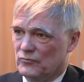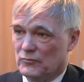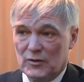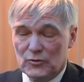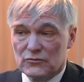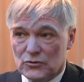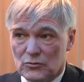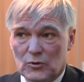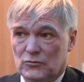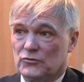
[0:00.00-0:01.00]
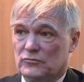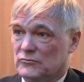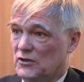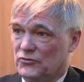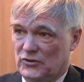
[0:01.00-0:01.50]
Maybe a few won't.
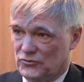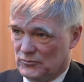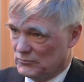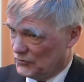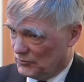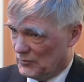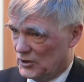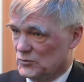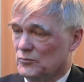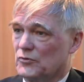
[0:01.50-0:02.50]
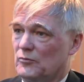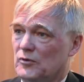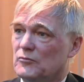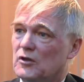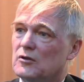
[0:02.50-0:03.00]
That's a management
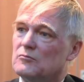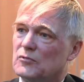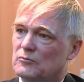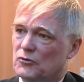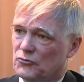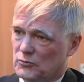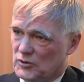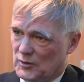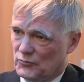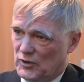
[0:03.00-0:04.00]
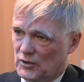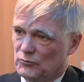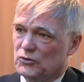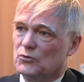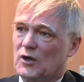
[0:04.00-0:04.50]
problem. But most will come
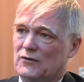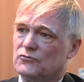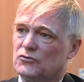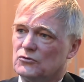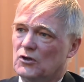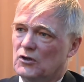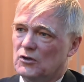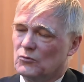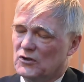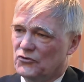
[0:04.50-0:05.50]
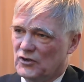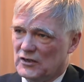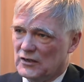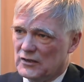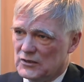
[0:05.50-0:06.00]
around. You have to, when I
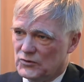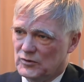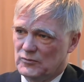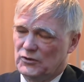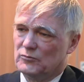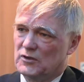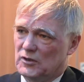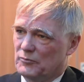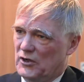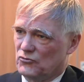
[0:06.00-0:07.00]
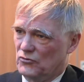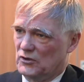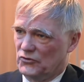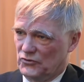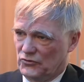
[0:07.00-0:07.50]
say lead them, I don't mean in a
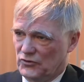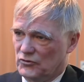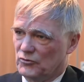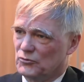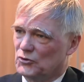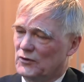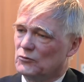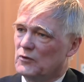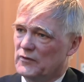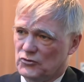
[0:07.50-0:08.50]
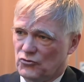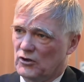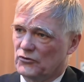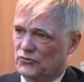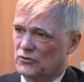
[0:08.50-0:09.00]
patronising sense, but you have to win their
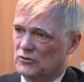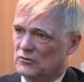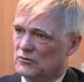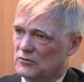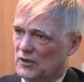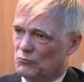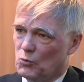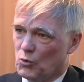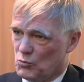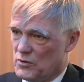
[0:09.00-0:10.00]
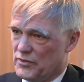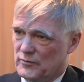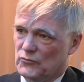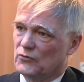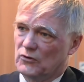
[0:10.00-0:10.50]
trust and walk with
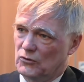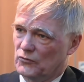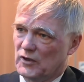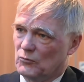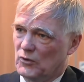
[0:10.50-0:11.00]
them along that